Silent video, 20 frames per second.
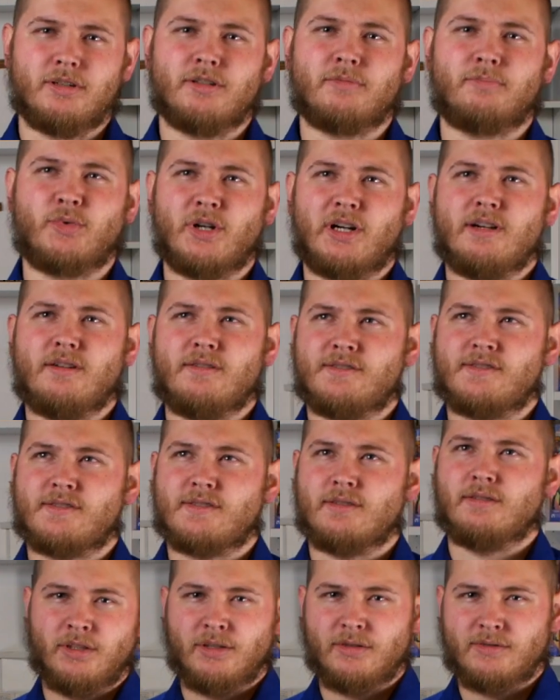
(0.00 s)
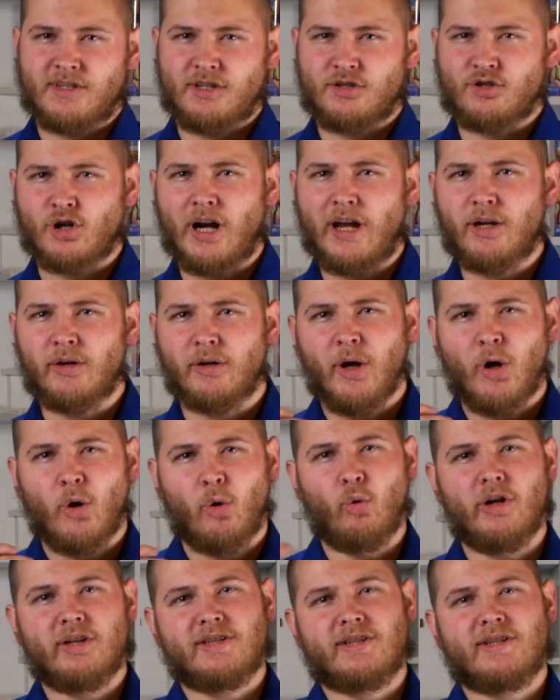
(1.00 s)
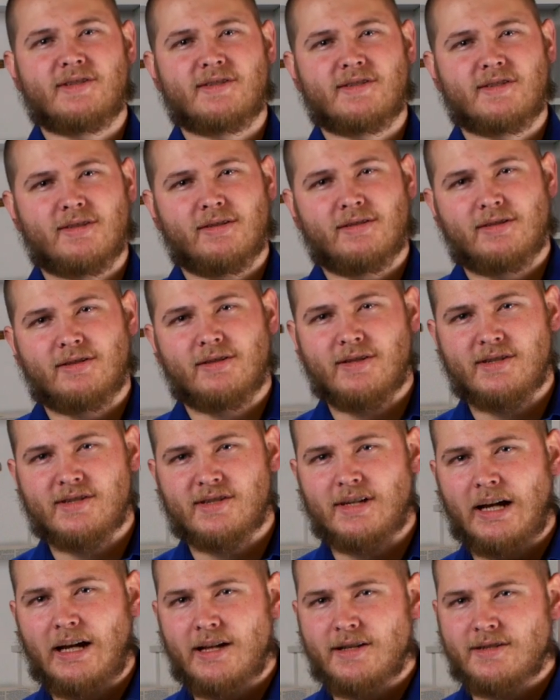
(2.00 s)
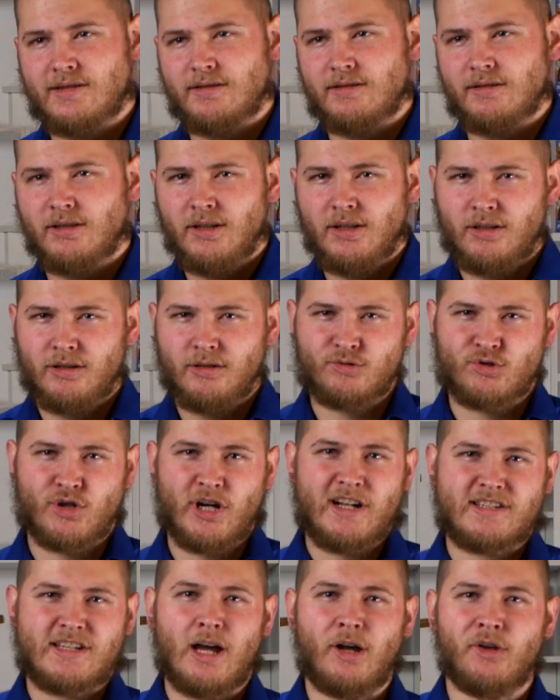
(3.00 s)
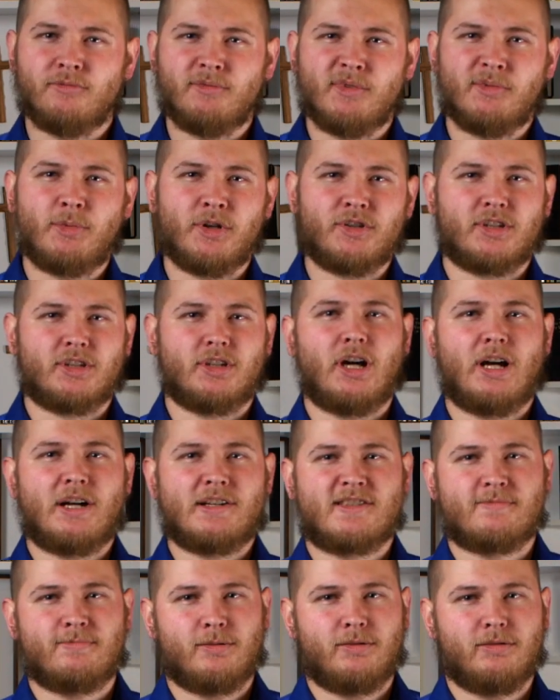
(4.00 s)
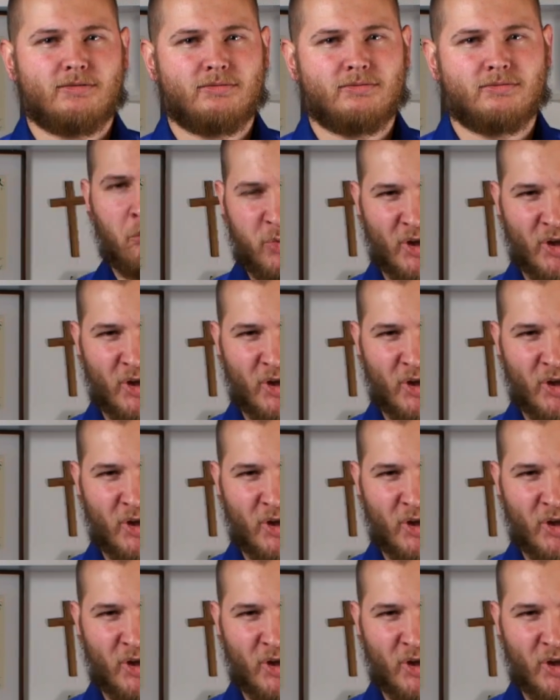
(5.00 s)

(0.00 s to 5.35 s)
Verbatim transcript: your prayers as I try and witness to these guys and you know try to tell them about the gospel,